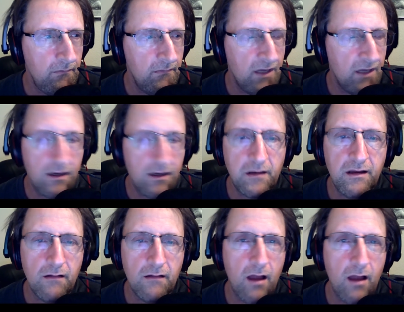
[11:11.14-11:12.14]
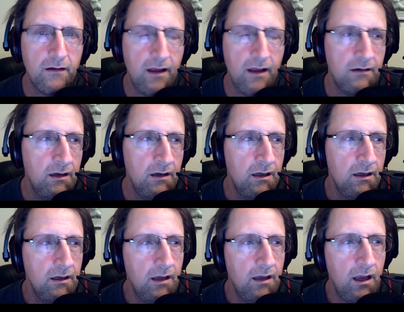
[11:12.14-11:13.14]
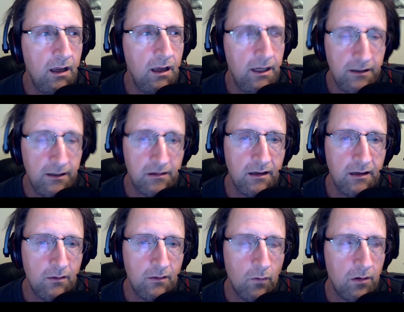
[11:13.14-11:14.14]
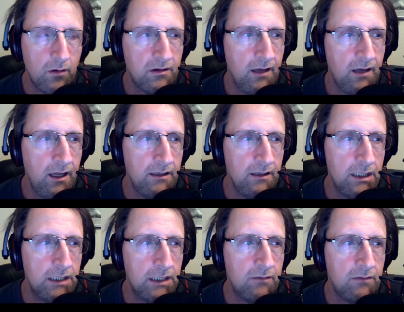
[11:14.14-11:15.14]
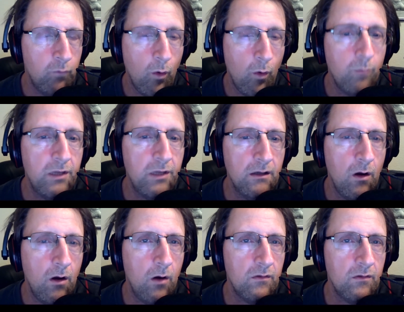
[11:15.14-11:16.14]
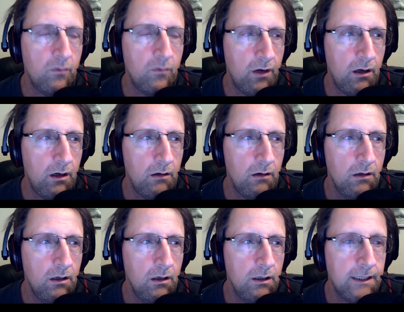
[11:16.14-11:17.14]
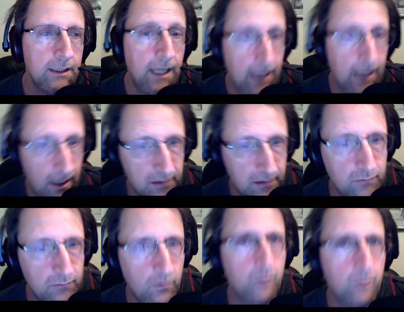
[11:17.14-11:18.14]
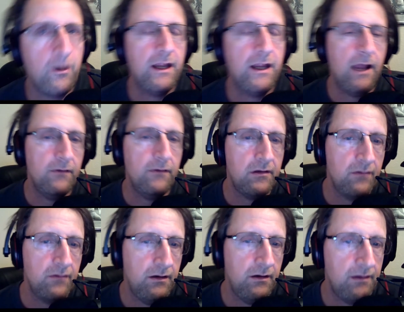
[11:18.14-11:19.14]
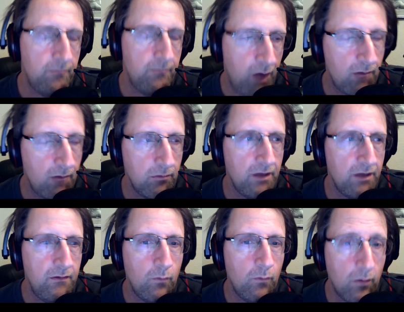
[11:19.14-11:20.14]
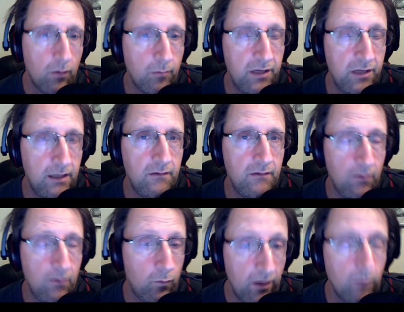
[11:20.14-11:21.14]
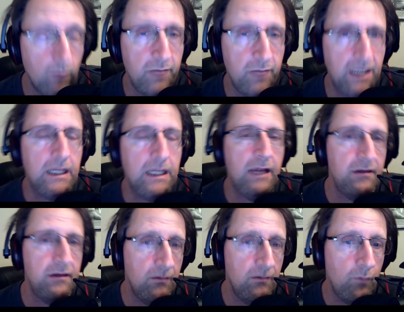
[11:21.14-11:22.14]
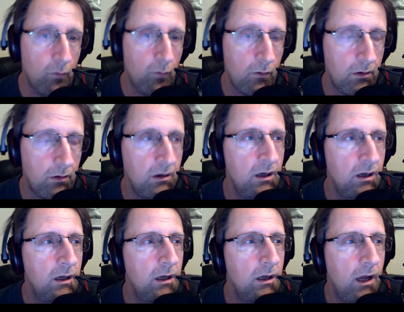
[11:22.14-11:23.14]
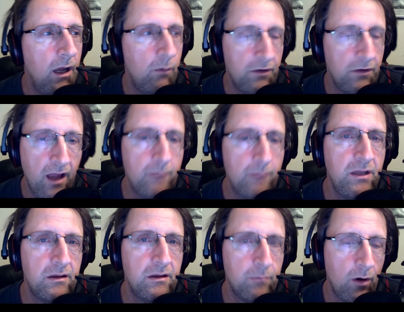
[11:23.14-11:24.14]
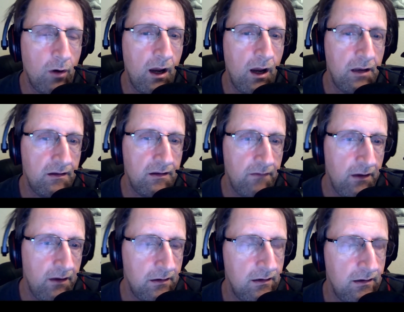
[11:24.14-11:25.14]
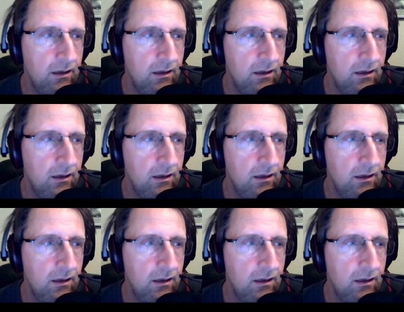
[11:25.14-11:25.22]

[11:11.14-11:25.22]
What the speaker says: And I see a lot of that, and it's getting worse, and it won't be long to where chaos will break out in the streets, and probably there will be a civil war. I would not be surprised at this.